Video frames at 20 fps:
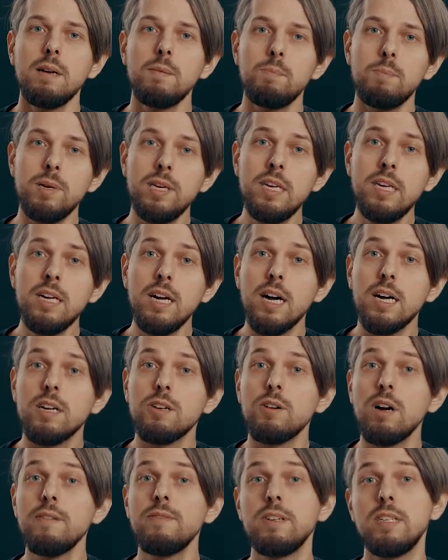Being a
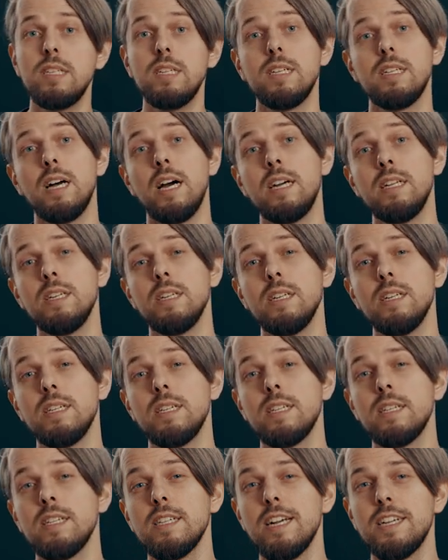graphic designer is
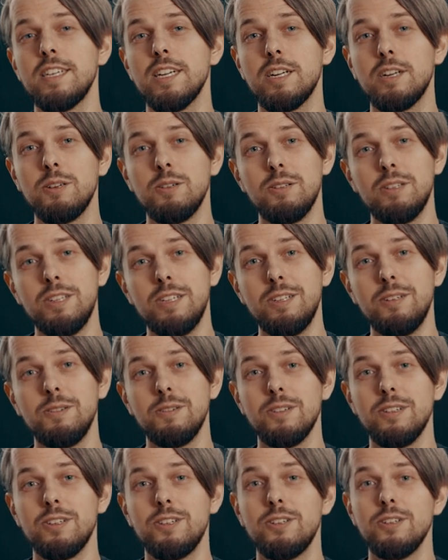such a
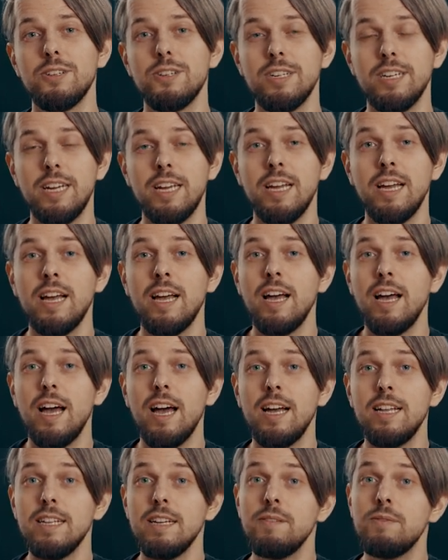continuous journey.
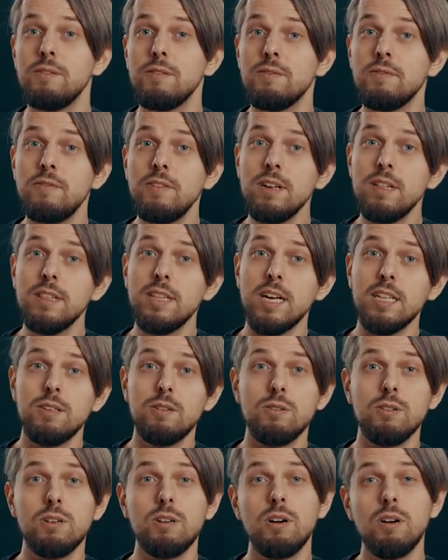And if you feel that
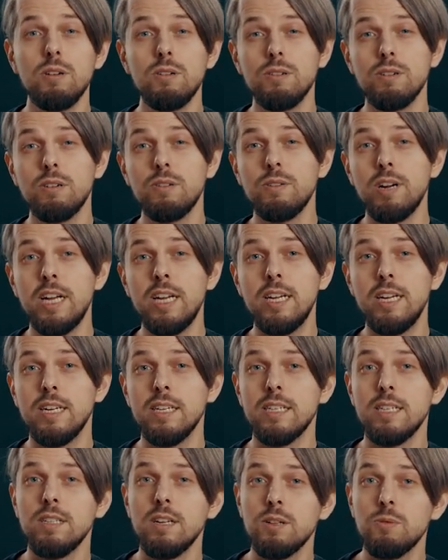your color grading
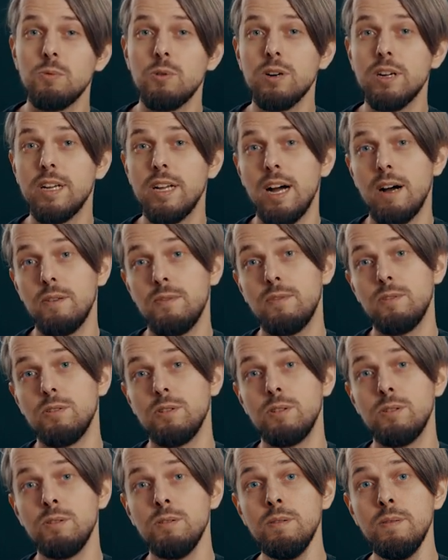is not working out for
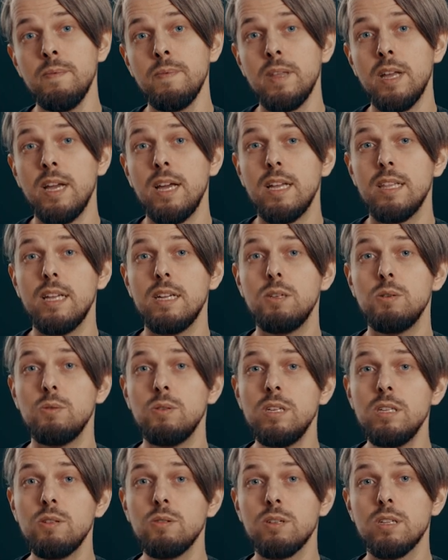you, then you
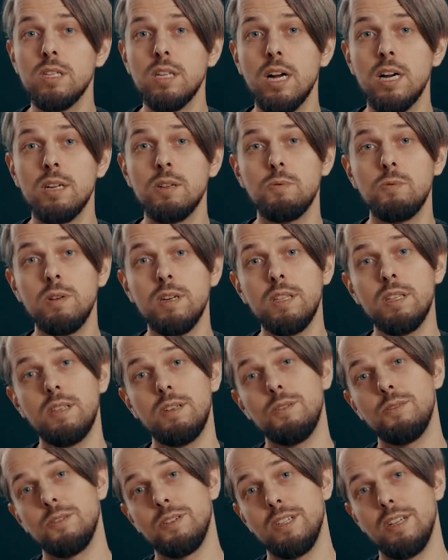need to start with
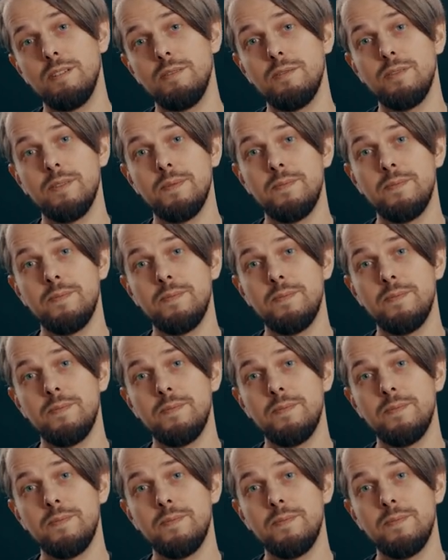yourself.